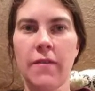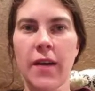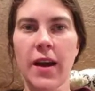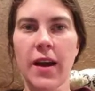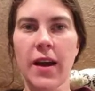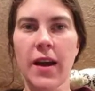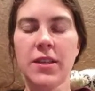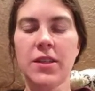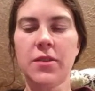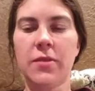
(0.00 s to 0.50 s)
If
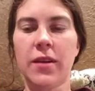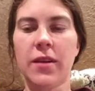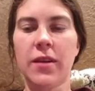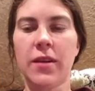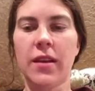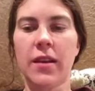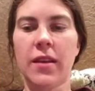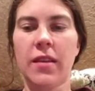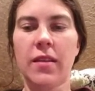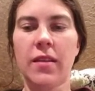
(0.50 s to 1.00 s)
I do
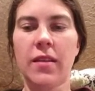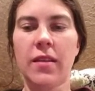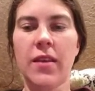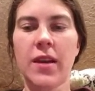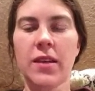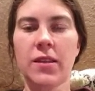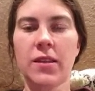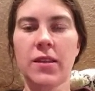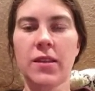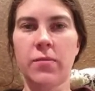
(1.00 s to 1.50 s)
it
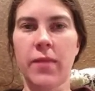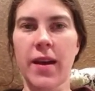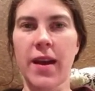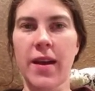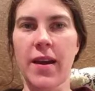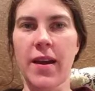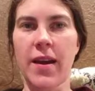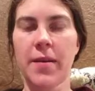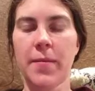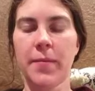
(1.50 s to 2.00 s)
this
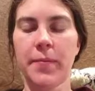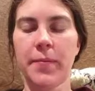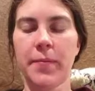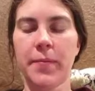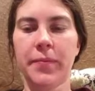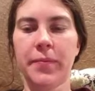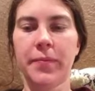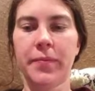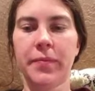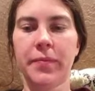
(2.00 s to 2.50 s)
way
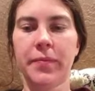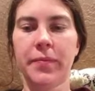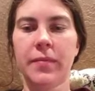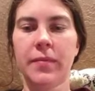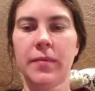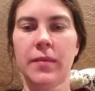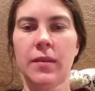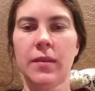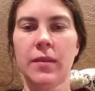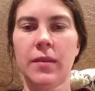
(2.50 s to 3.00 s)

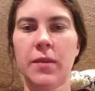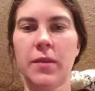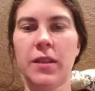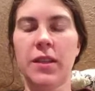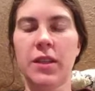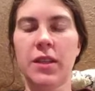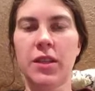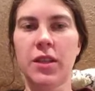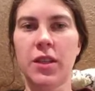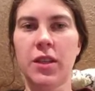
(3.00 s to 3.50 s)

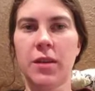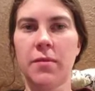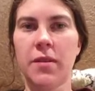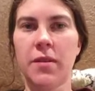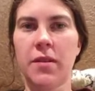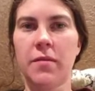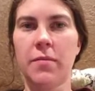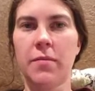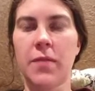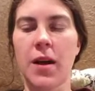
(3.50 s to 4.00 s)
with
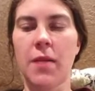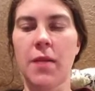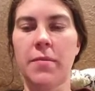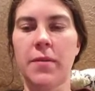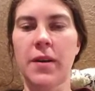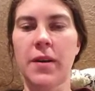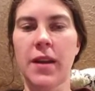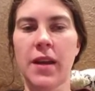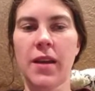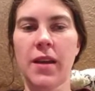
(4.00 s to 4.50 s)
distributive
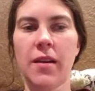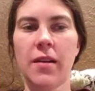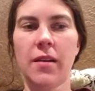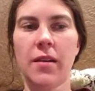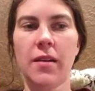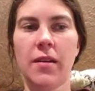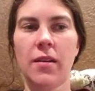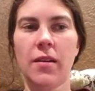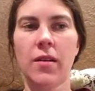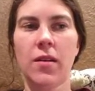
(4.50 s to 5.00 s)
property,
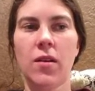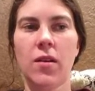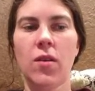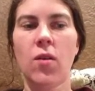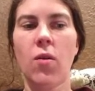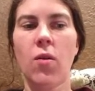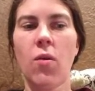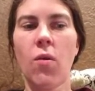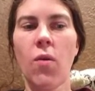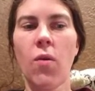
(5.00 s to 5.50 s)

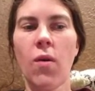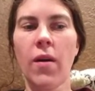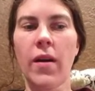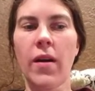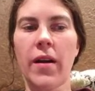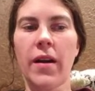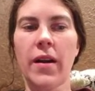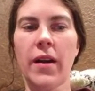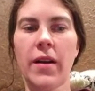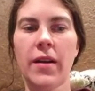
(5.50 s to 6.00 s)

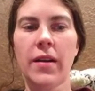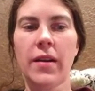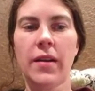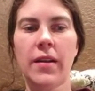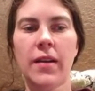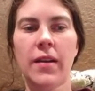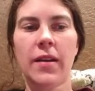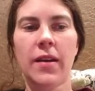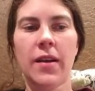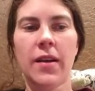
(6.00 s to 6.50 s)
or
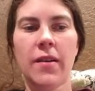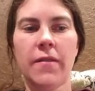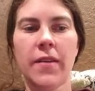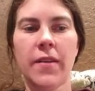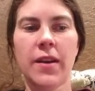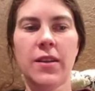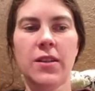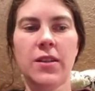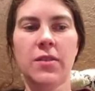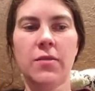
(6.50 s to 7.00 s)

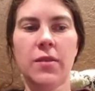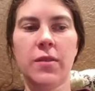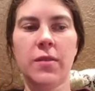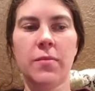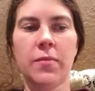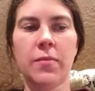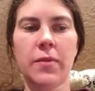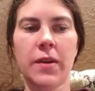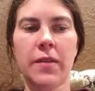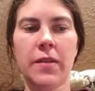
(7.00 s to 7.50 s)
if I do
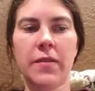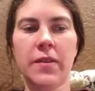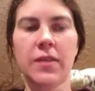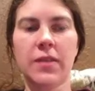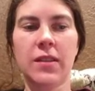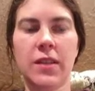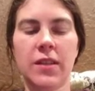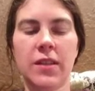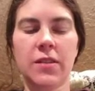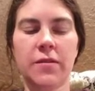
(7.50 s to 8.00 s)
it
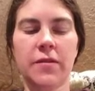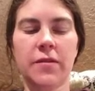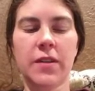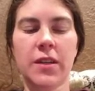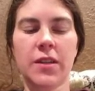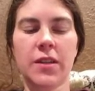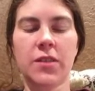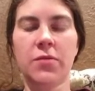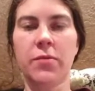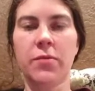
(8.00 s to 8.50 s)
parentheses
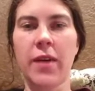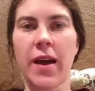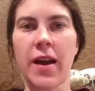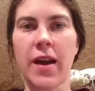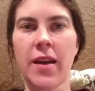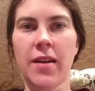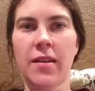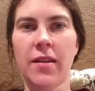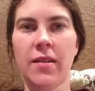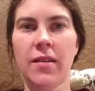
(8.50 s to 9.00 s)
first
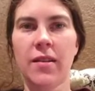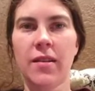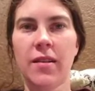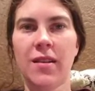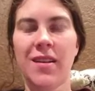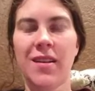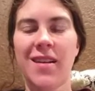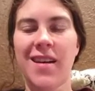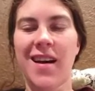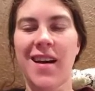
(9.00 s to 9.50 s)
way,
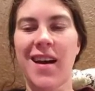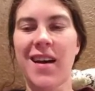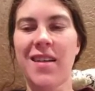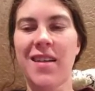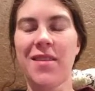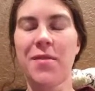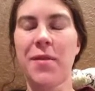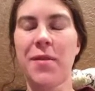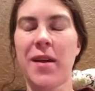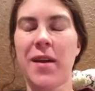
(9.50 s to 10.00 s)

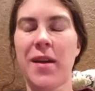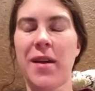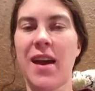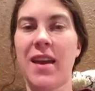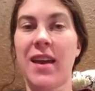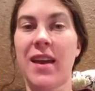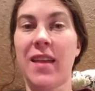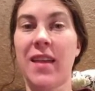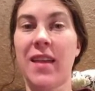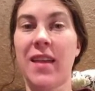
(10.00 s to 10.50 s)
either
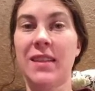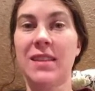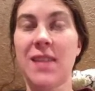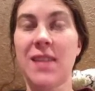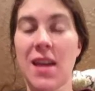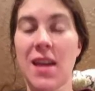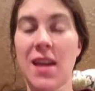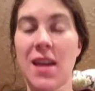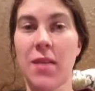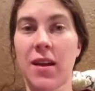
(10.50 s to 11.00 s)
way I get
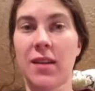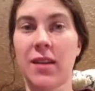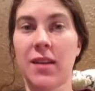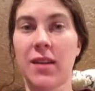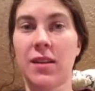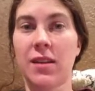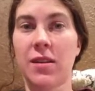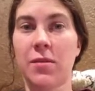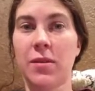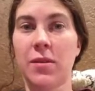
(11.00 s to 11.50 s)
the same
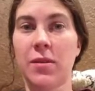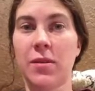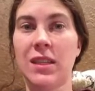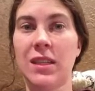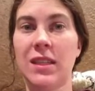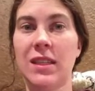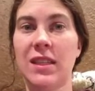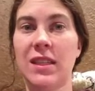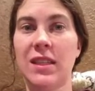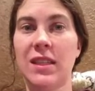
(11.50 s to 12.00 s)
answer,
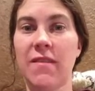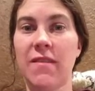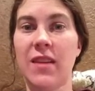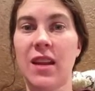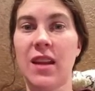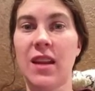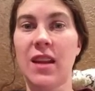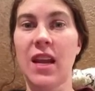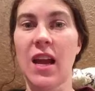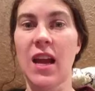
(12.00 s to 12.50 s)
which is
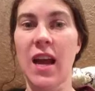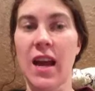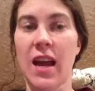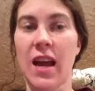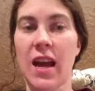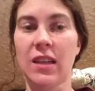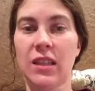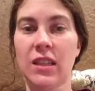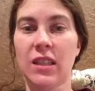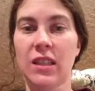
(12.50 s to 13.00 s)

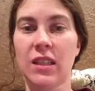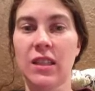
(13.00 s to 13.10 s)
7x.